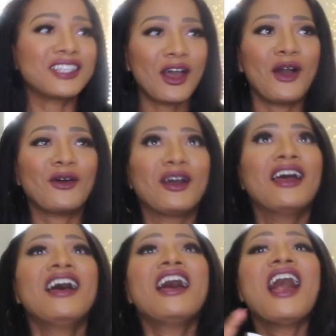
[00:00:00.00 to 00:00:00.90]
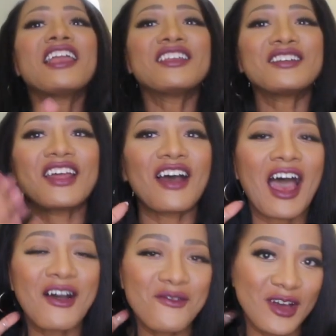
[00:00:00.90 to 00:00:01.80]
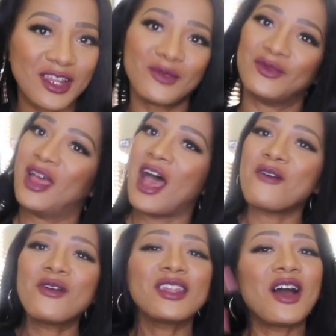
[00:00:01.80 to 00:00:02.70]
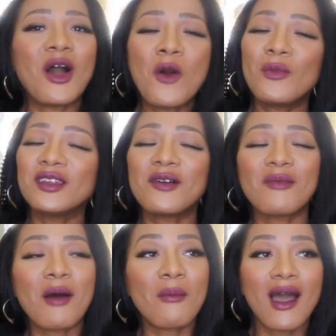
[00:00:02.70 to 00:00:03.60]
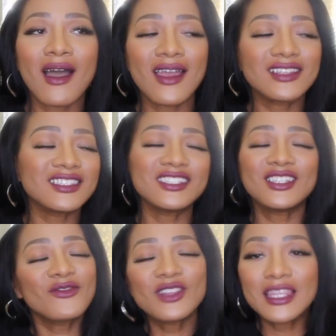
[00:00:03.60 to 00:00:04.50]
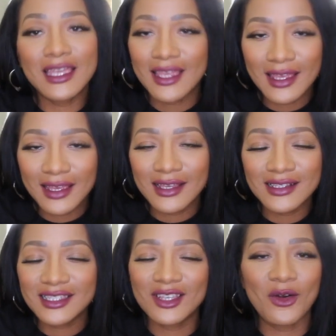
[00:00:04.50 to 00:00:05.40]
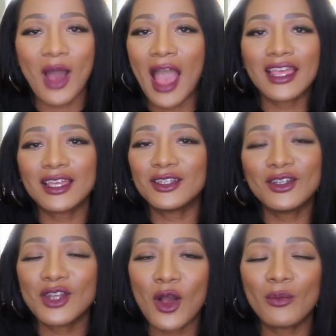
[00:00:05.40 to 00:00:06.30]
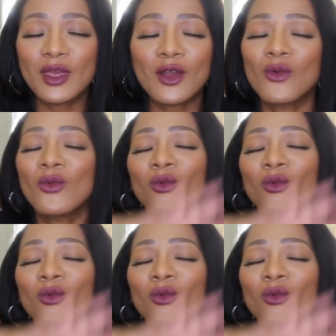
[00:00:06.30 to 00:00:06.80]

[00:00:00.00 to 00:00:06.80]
so, you know, I want to I want to open up my mind to different things so I can, you know, be a